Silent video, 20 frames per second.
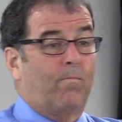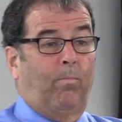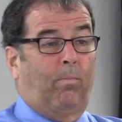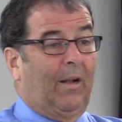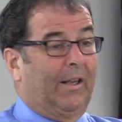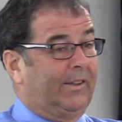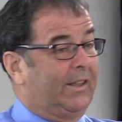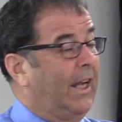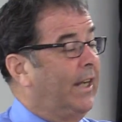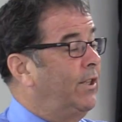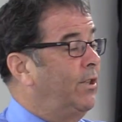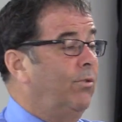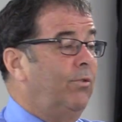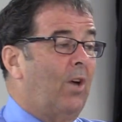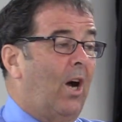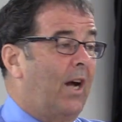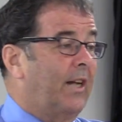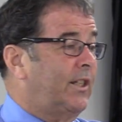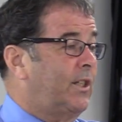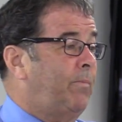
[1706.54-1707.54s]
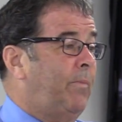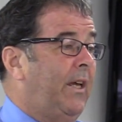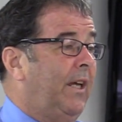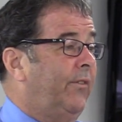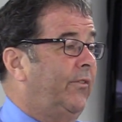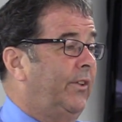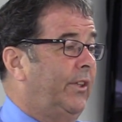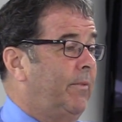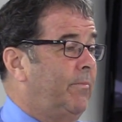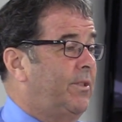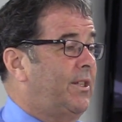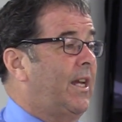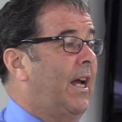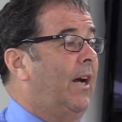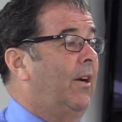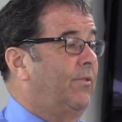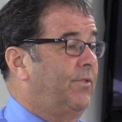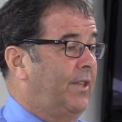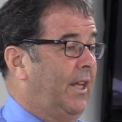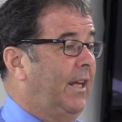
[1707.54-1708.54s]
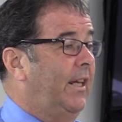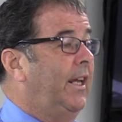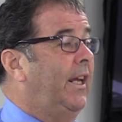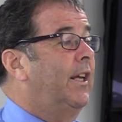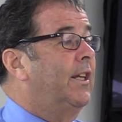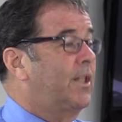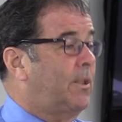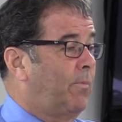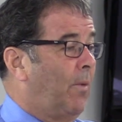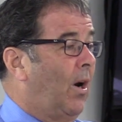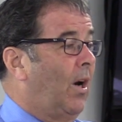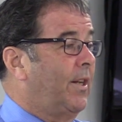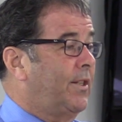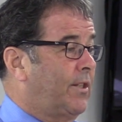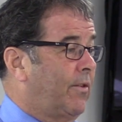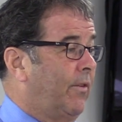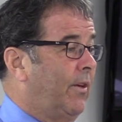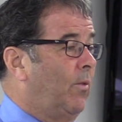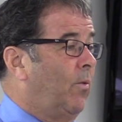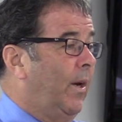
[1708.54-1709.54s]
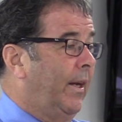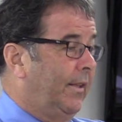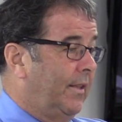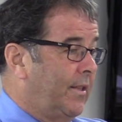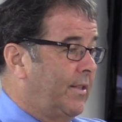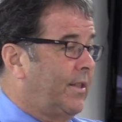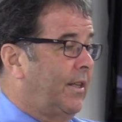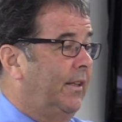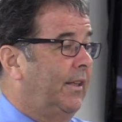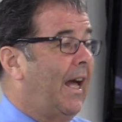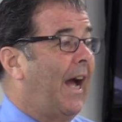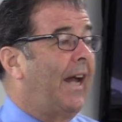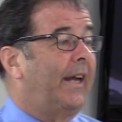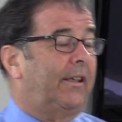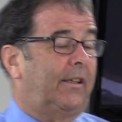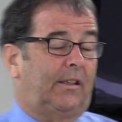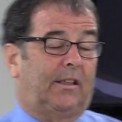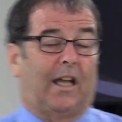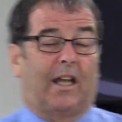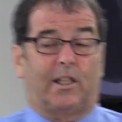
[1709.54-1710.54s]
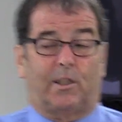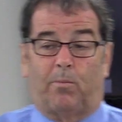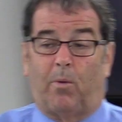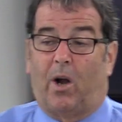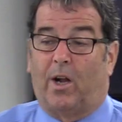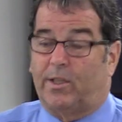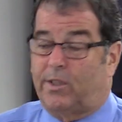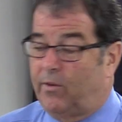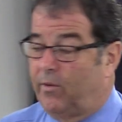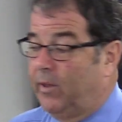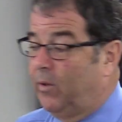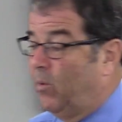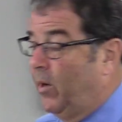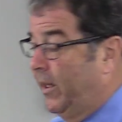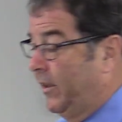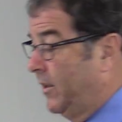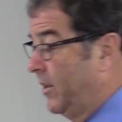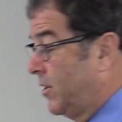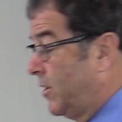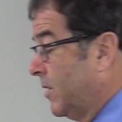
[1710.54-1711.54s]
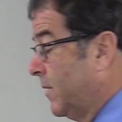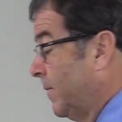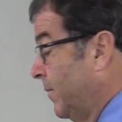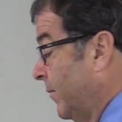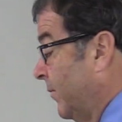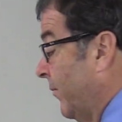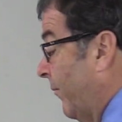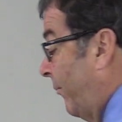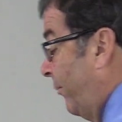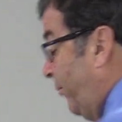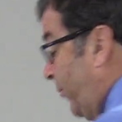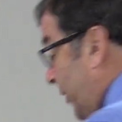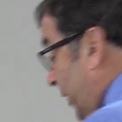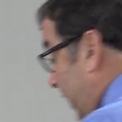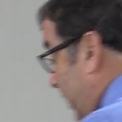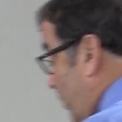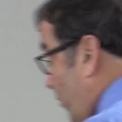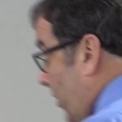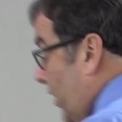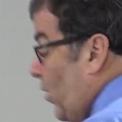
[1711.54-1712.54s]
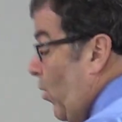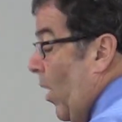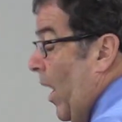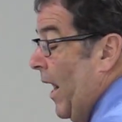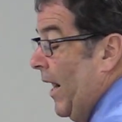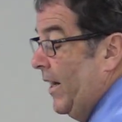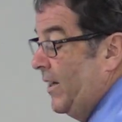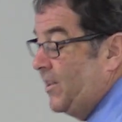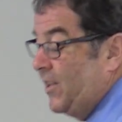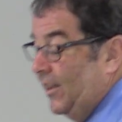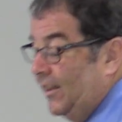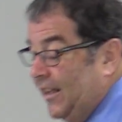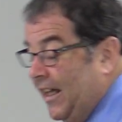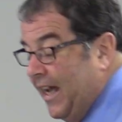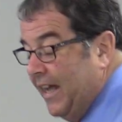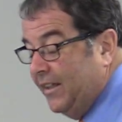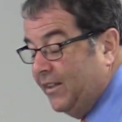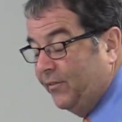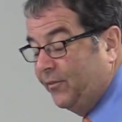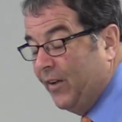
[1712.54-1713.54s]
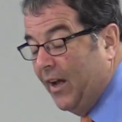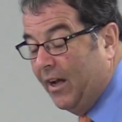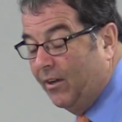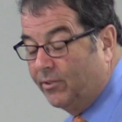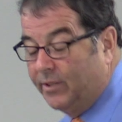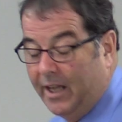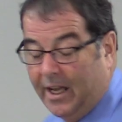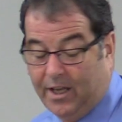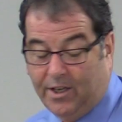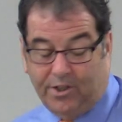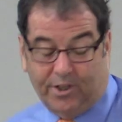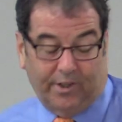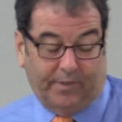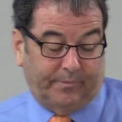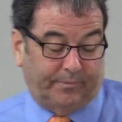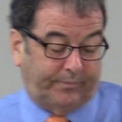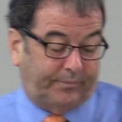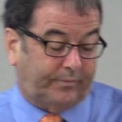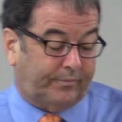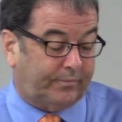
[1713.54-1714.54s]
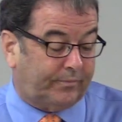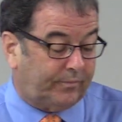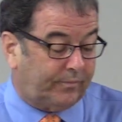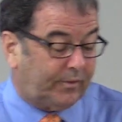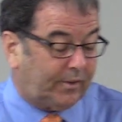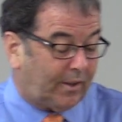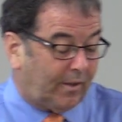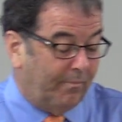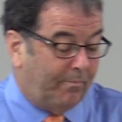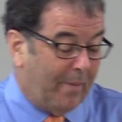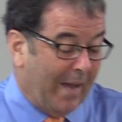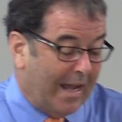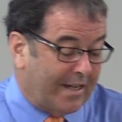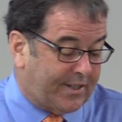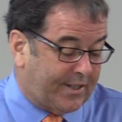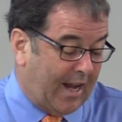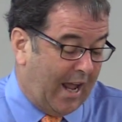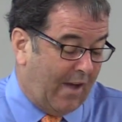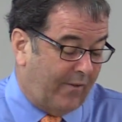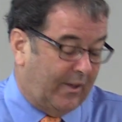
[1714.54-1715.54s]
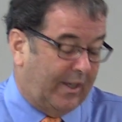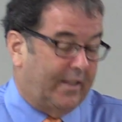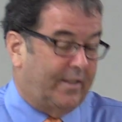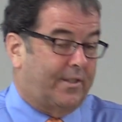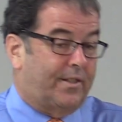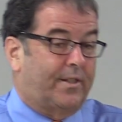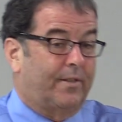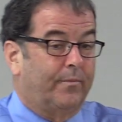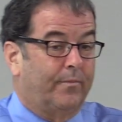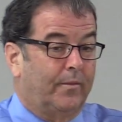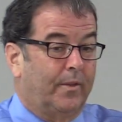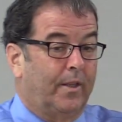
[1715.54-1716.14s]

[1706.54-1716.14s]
But they do not speak for themselves. They need a sponsoring witness, and that sponsoring witness is required to lay the foundation. Best evidence.